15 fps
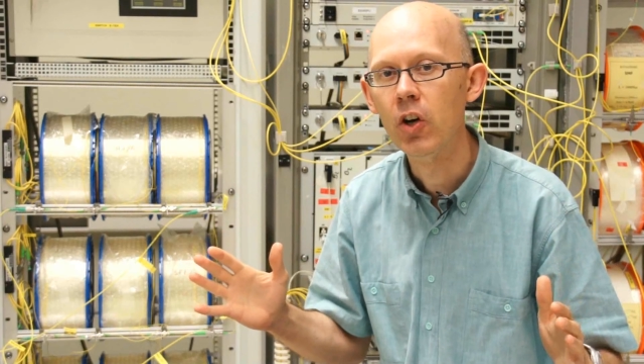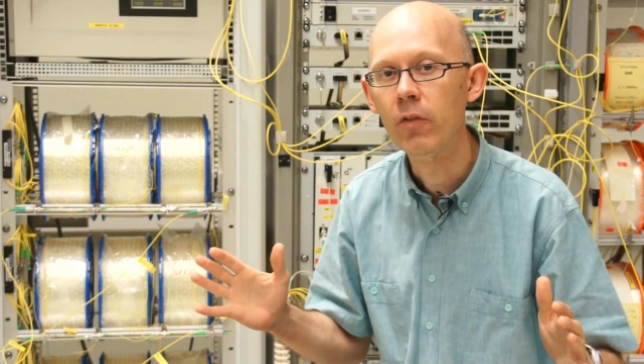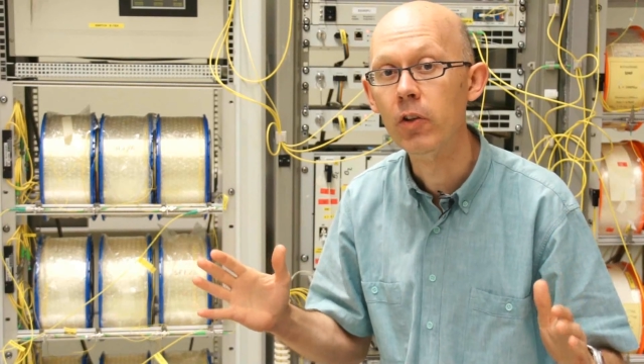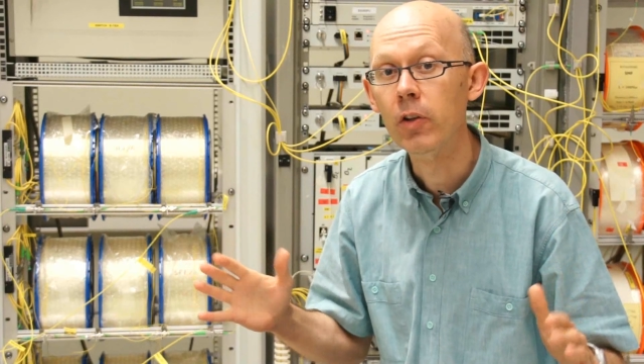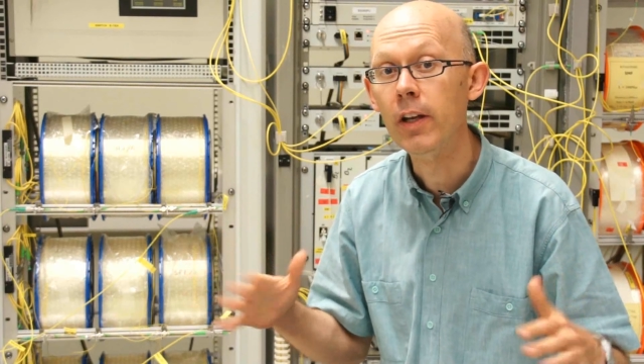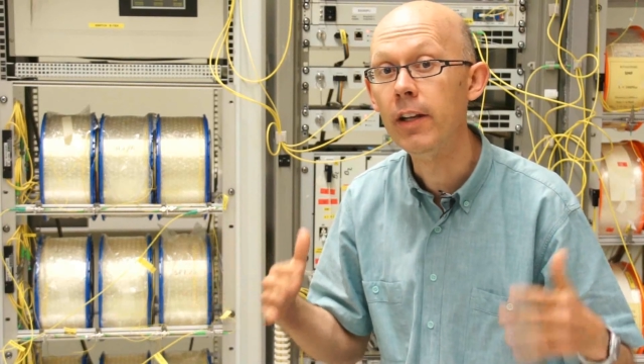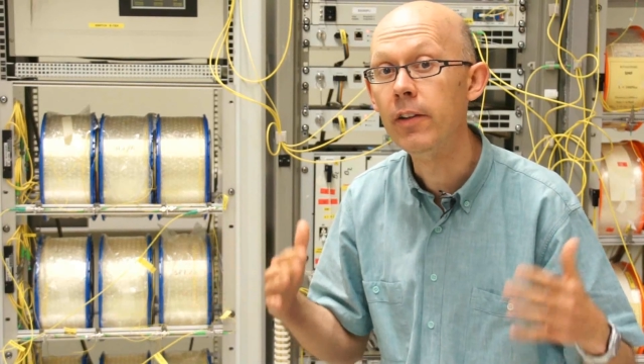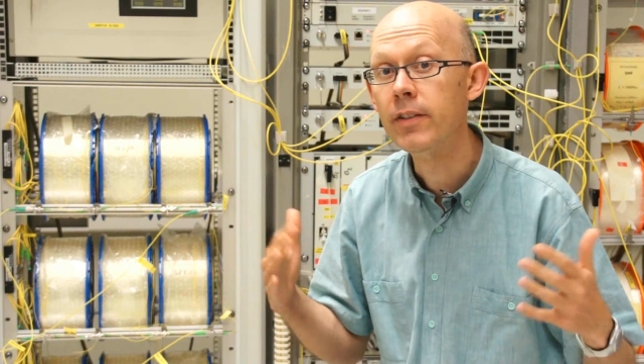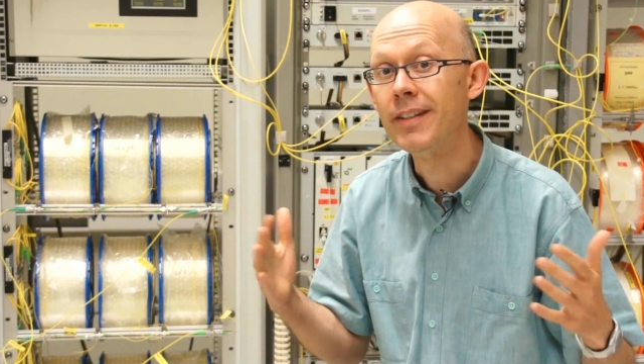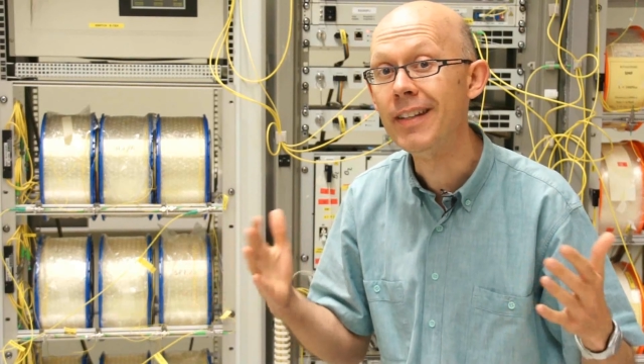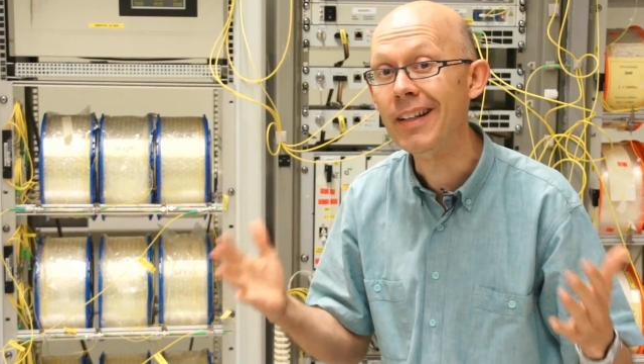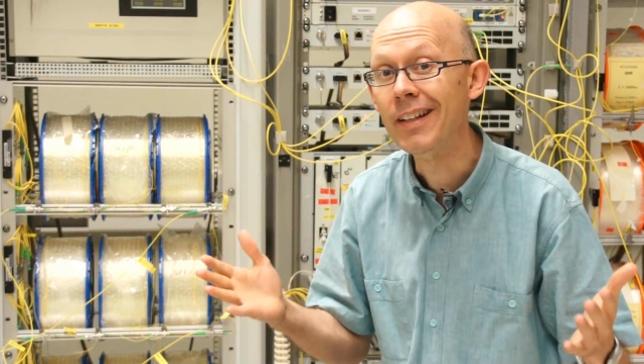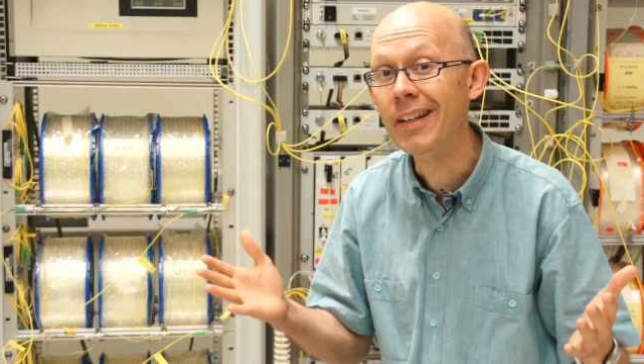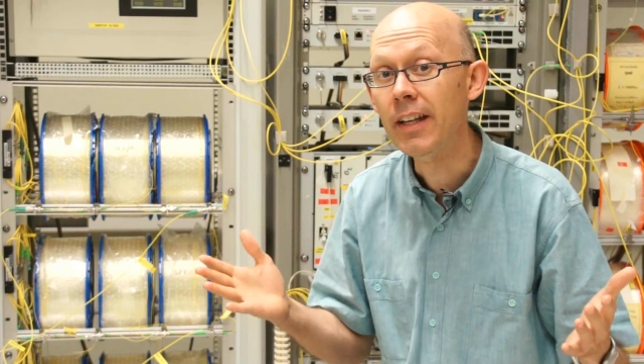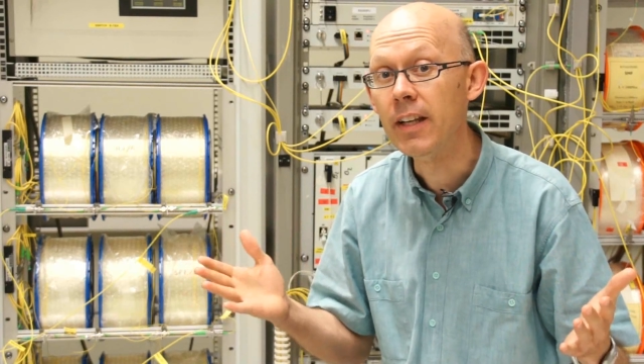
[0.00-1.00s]
of the latest
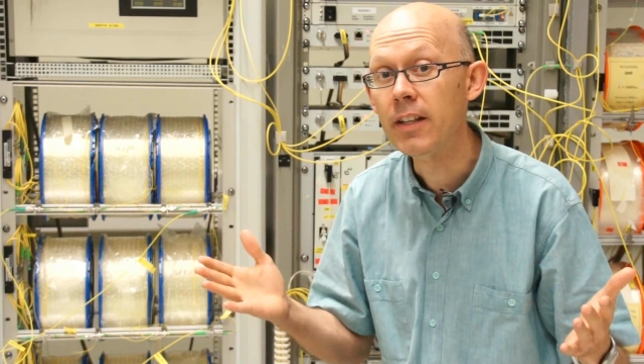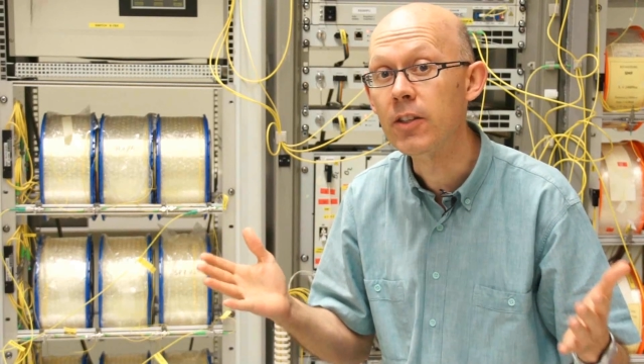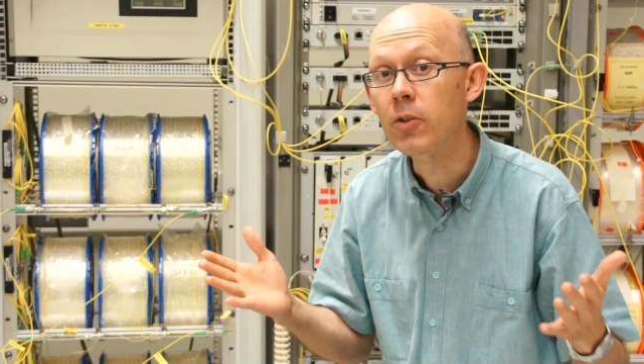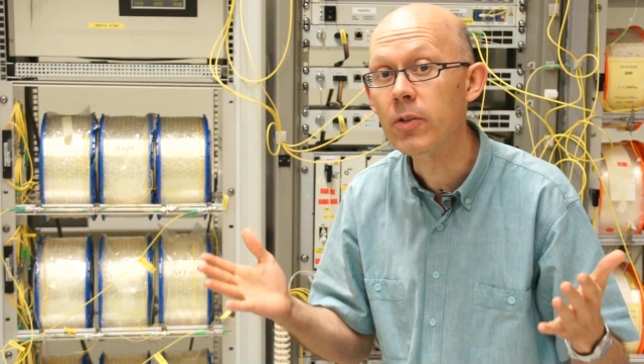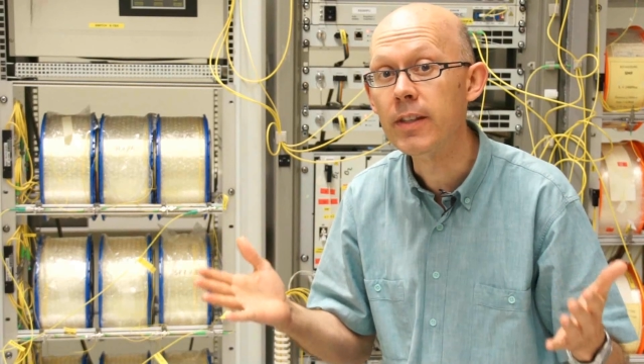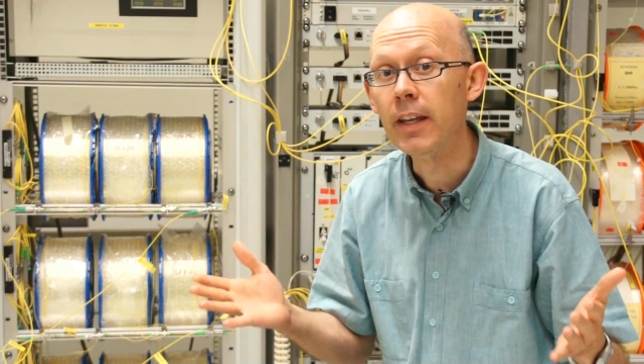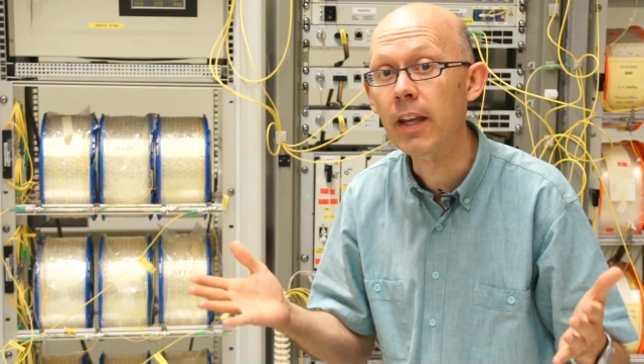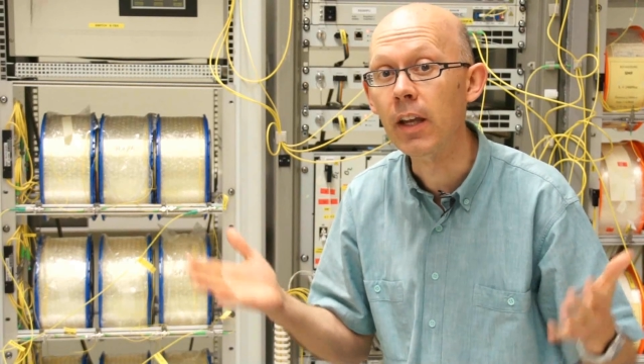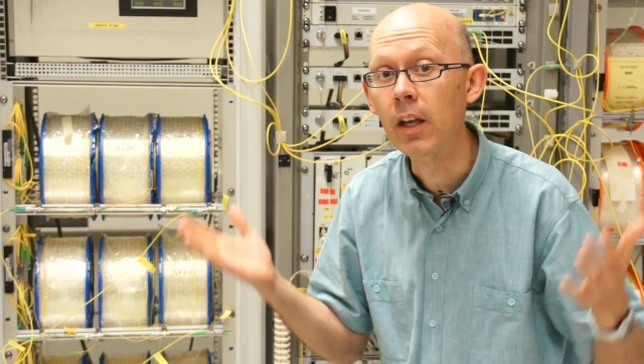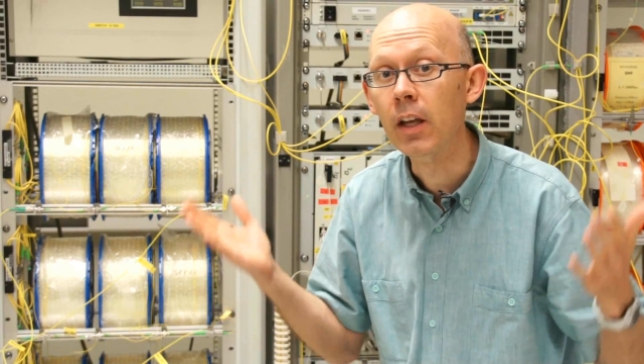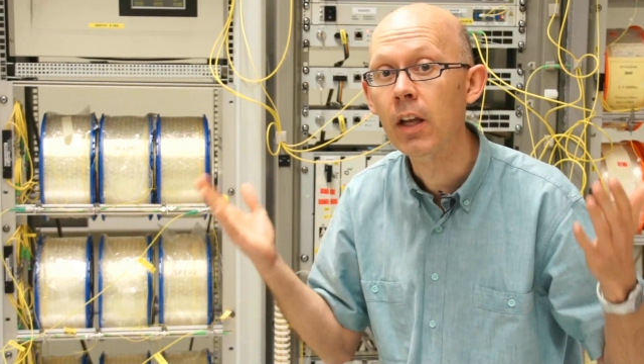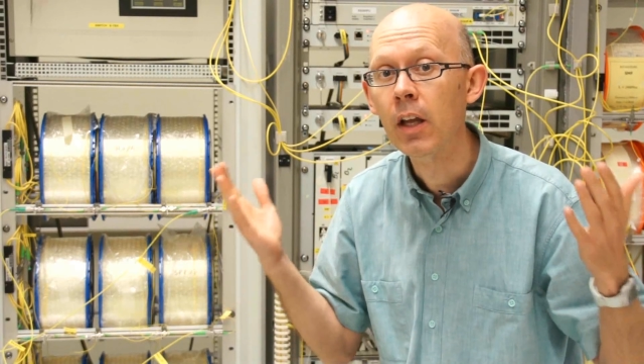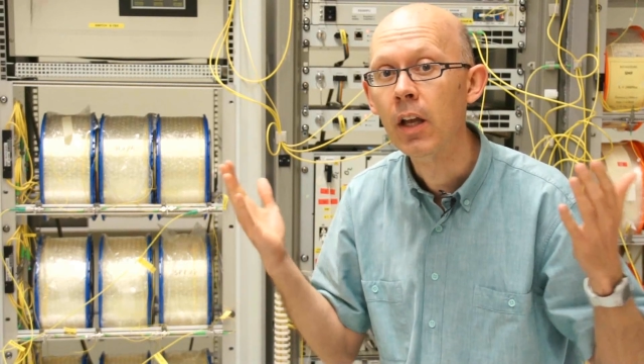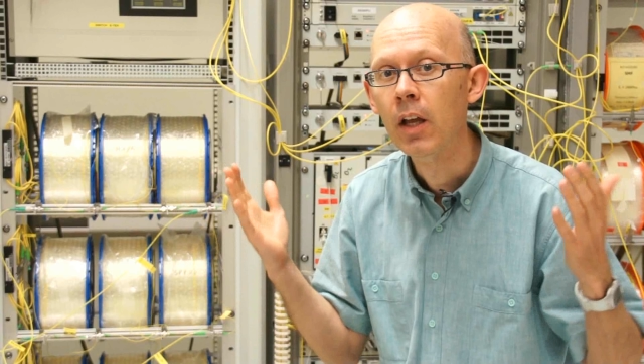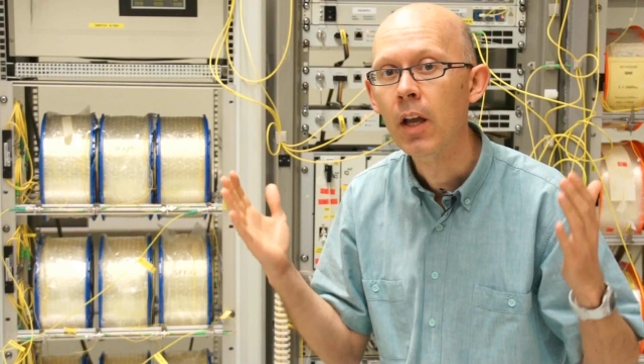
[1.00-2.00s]
techniques using